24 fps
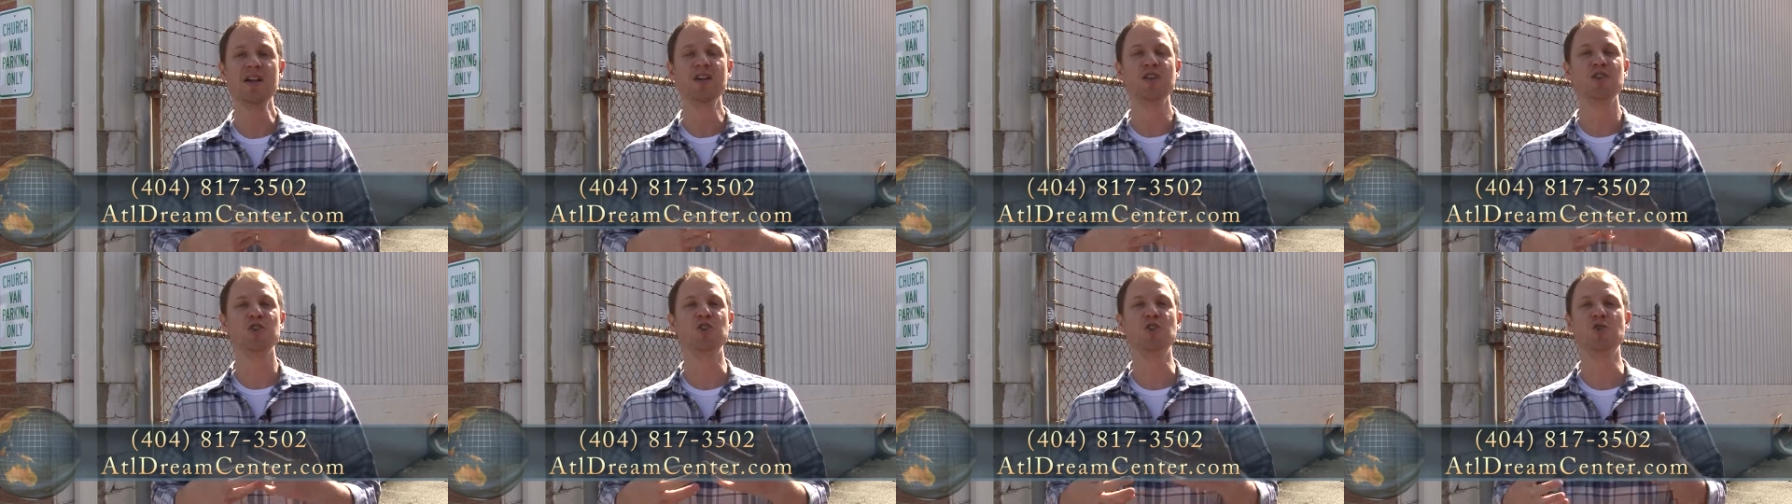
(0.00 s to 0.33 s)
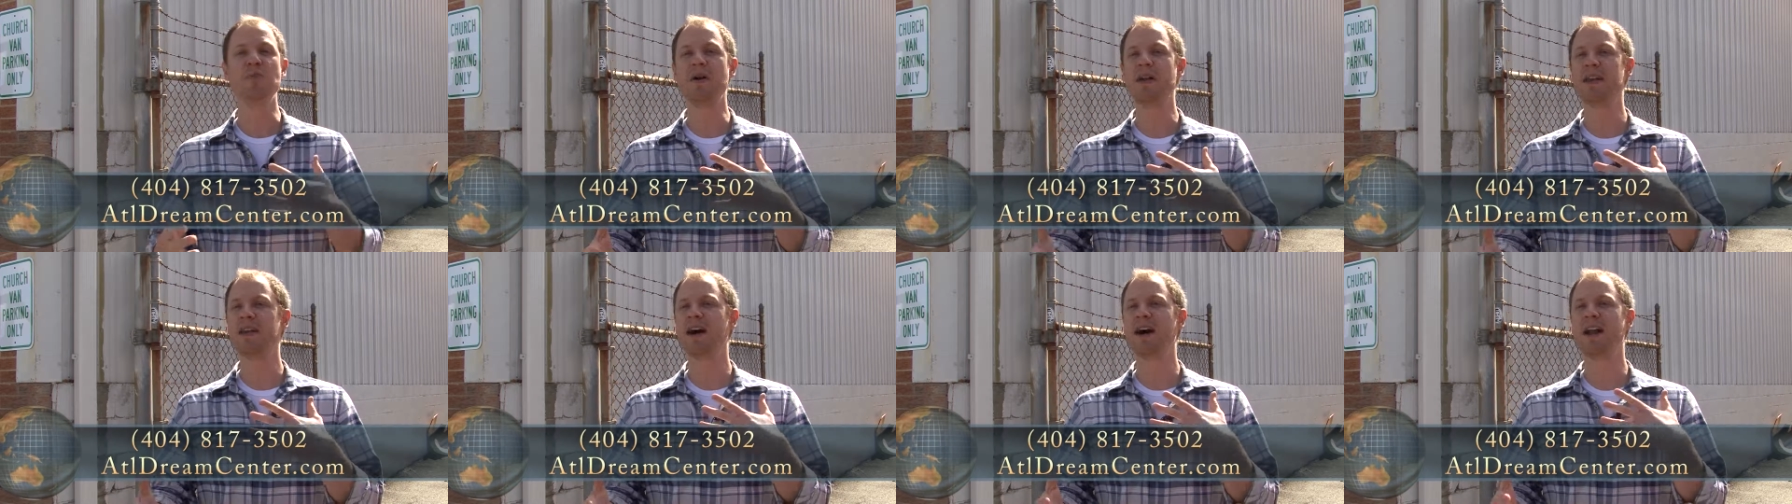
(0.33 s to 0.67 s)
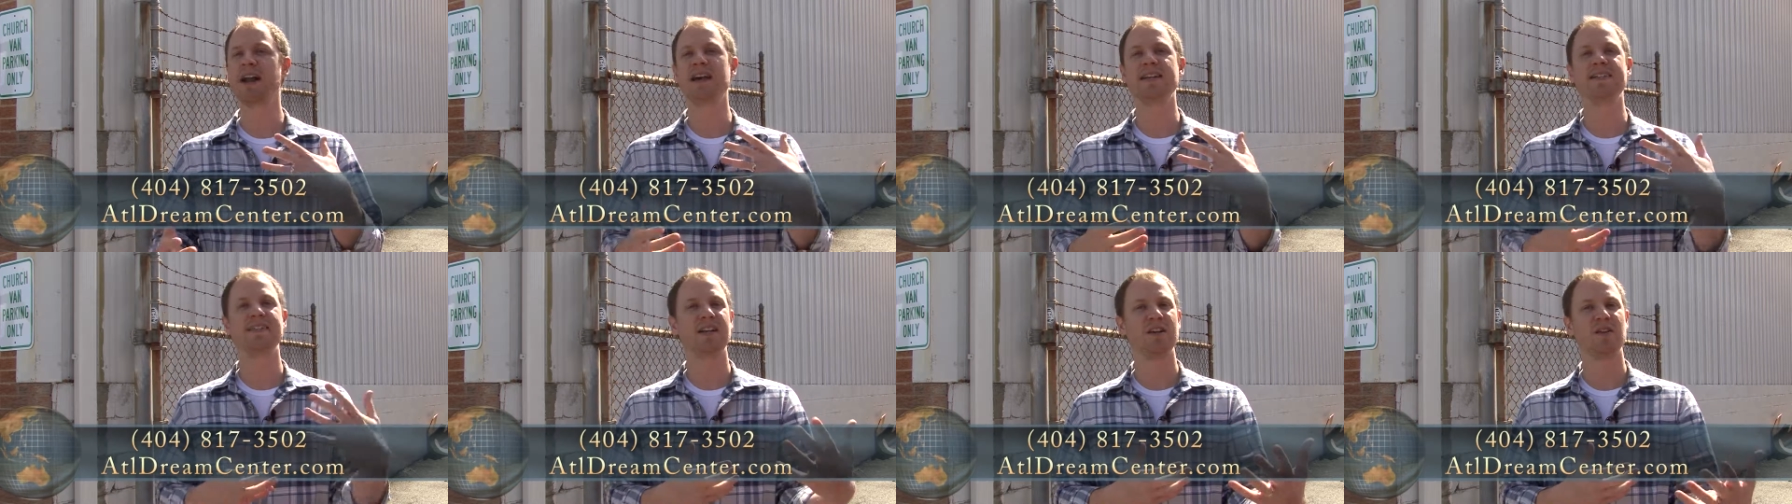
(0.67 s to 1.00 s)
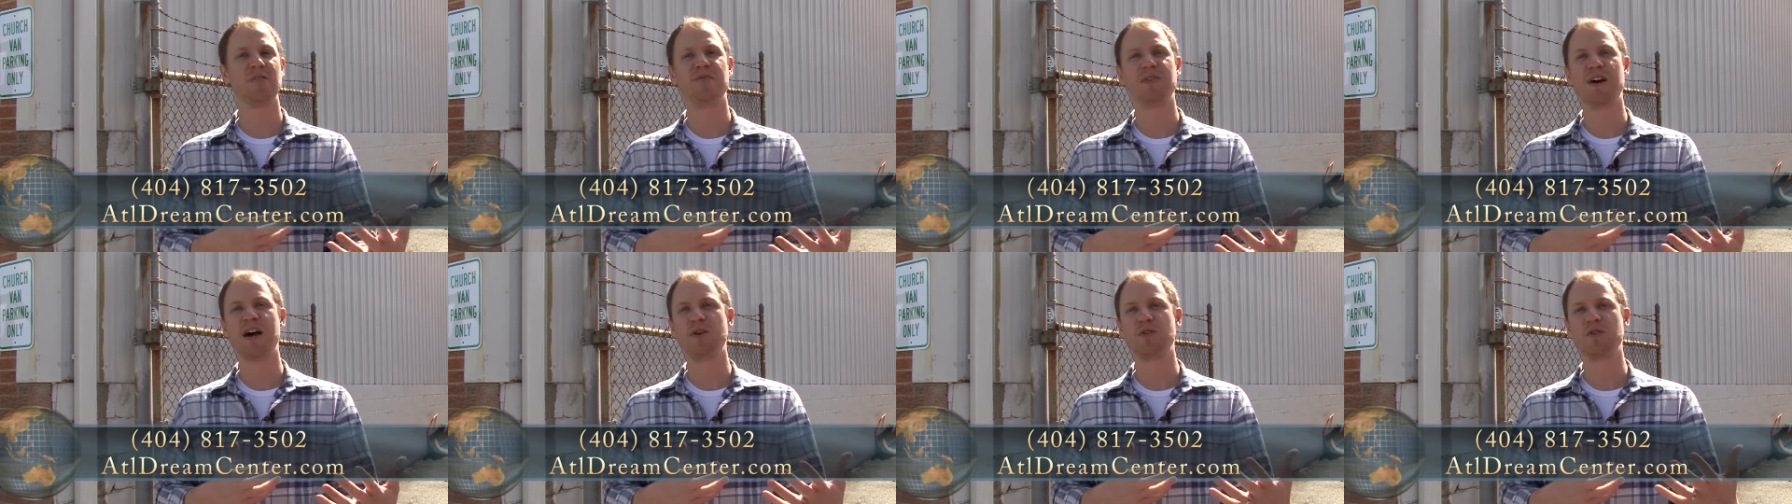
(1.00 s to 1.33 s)
you may not
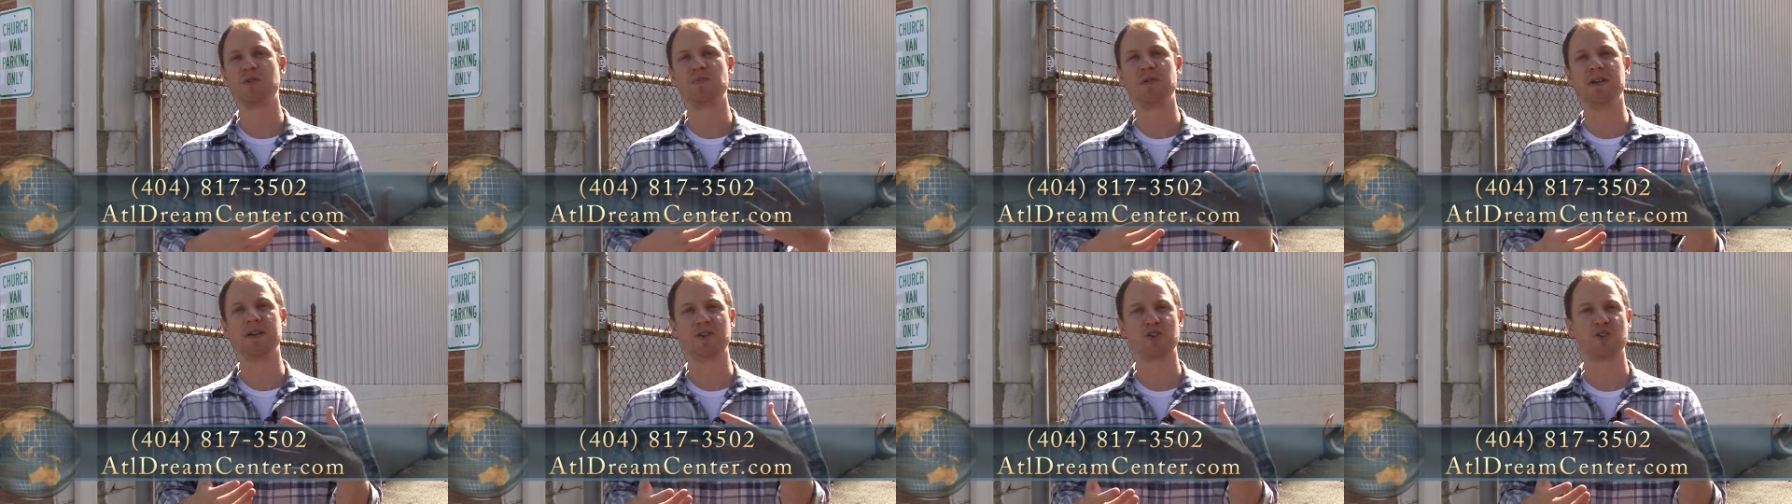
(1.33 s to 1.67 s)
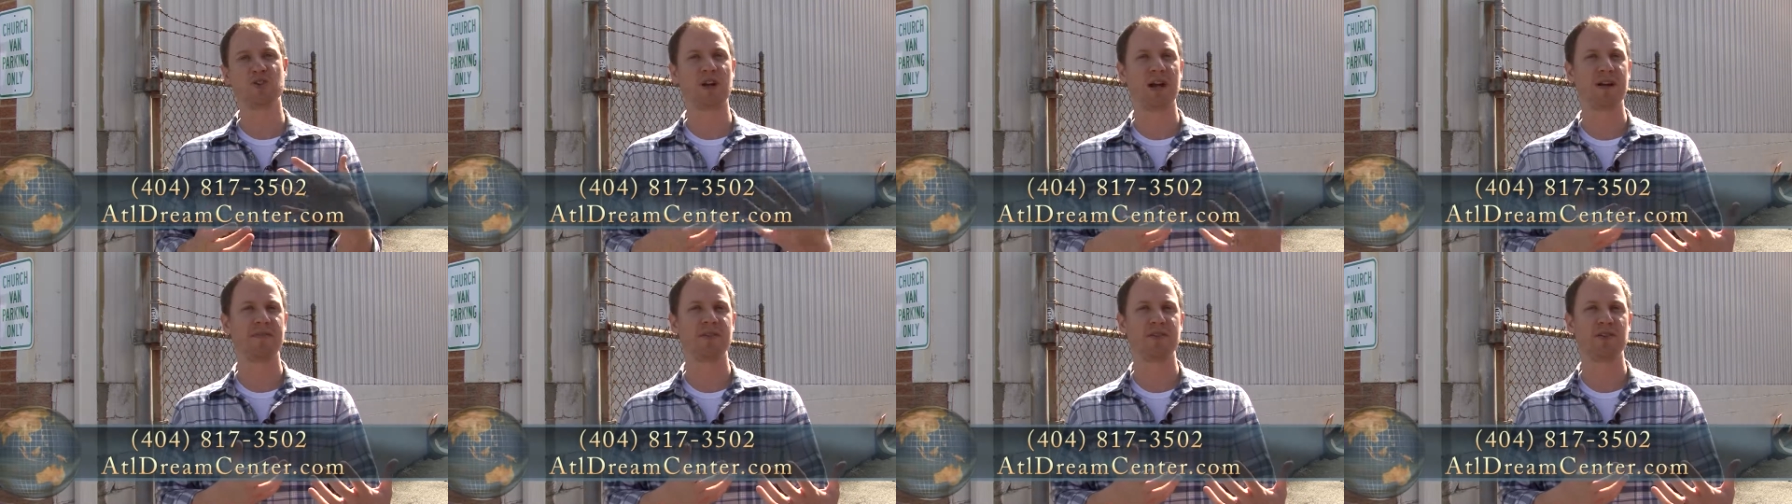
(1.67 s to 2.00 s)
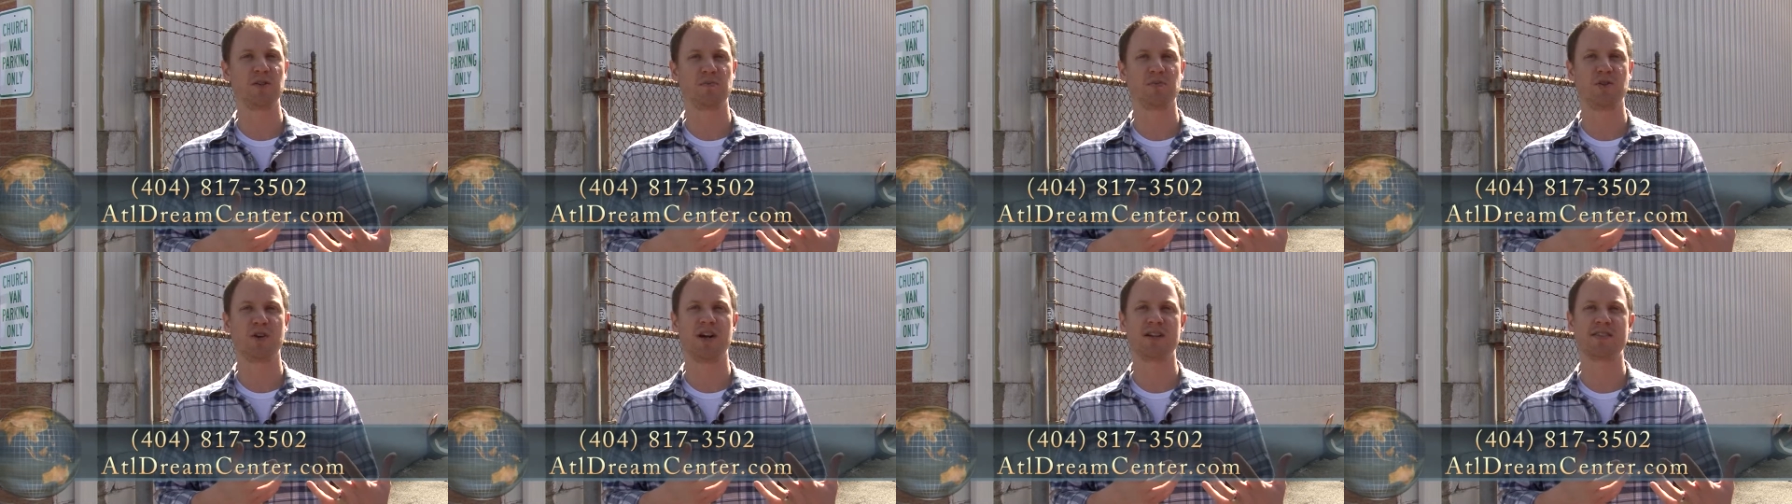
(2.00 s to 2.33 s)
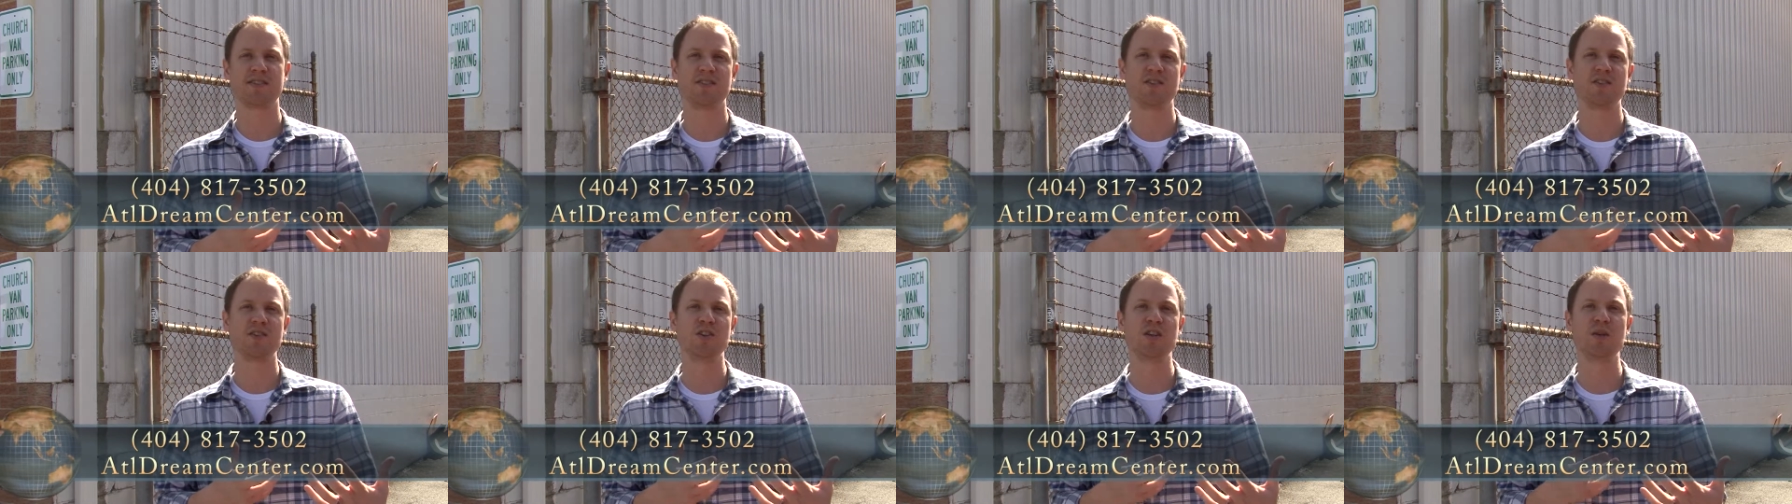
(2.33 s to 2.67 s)
identify with being trafficked or
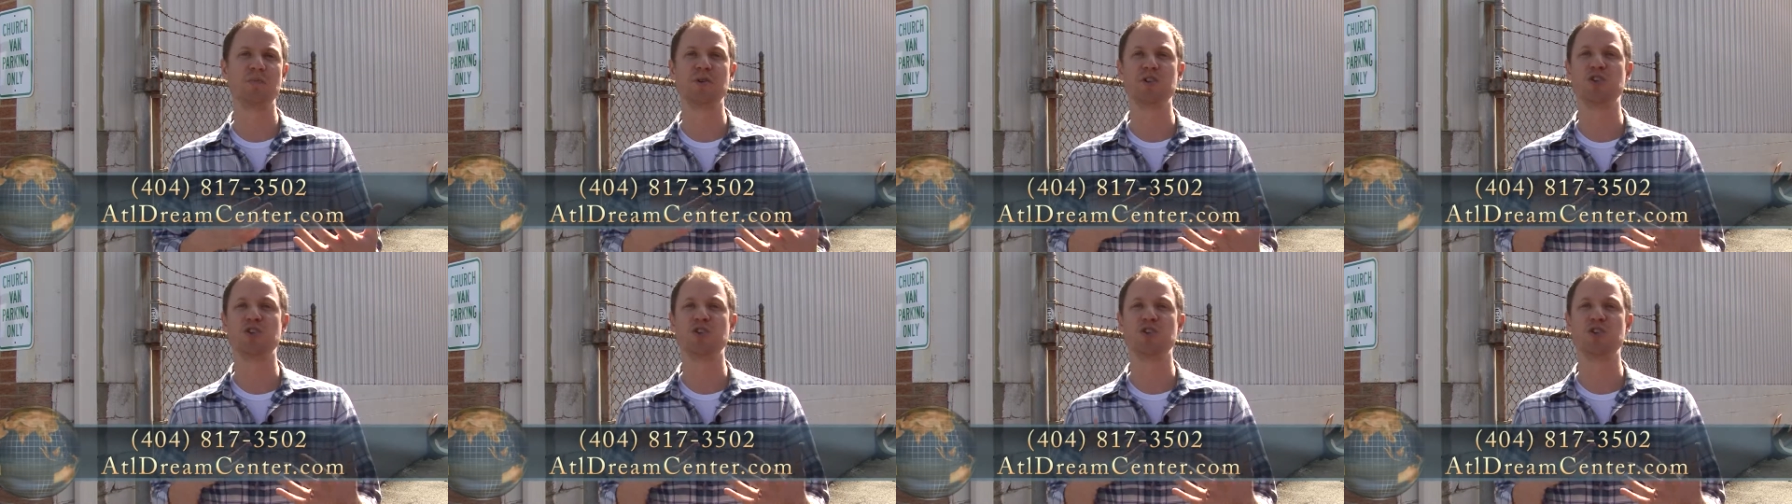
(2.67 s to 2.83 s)
prostituted,